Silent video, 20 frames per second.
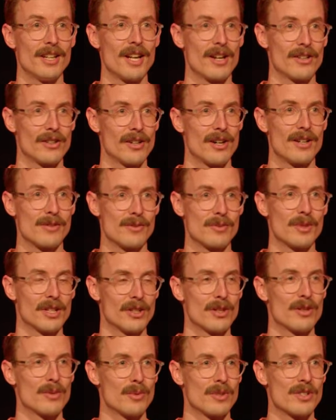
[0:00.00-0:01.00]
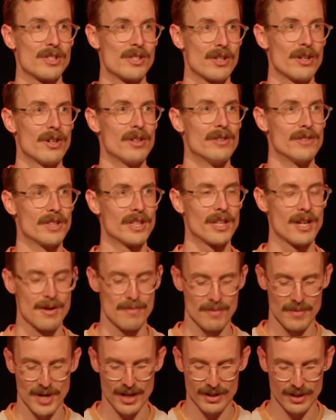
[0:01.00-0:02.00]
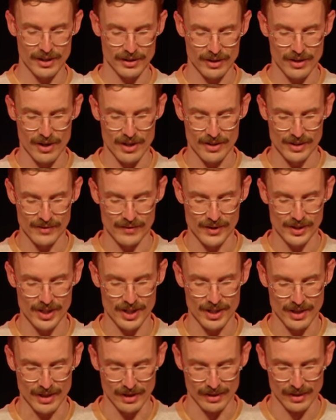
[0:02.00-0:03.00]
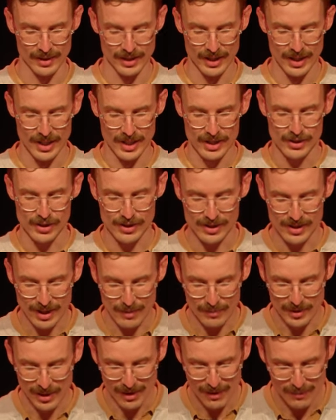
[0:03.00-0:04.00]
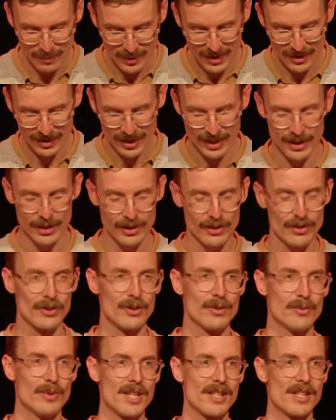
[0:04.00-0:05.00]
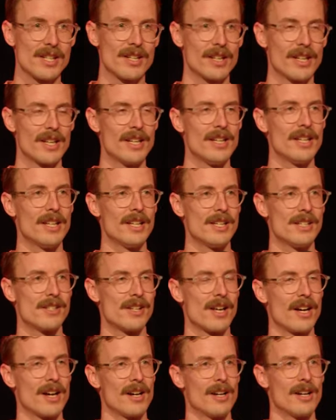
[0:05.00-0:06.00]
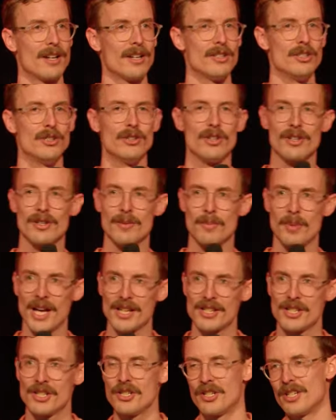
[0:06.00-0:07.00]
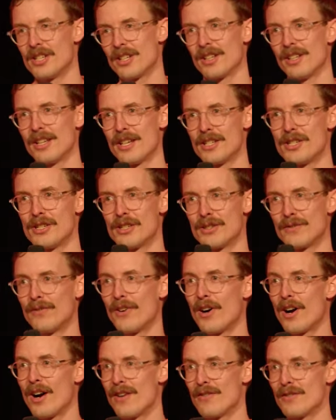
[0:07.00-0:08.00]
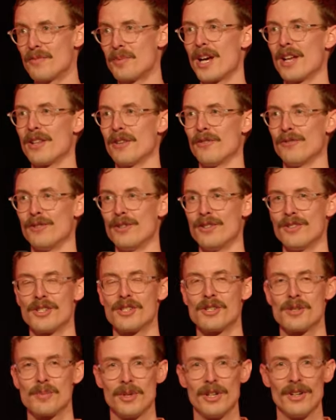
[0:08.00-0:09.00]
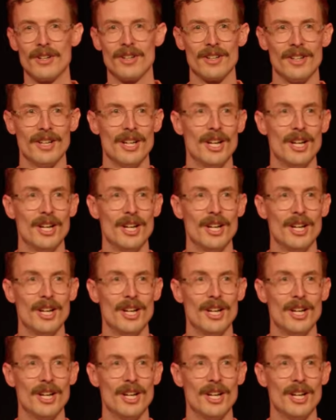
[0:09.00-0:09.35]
our lives where God wants to overcome other kinds of sin. So something I've been thinking through recently is, you know, the passage in Galatians 5 about the fruit of the Spirit.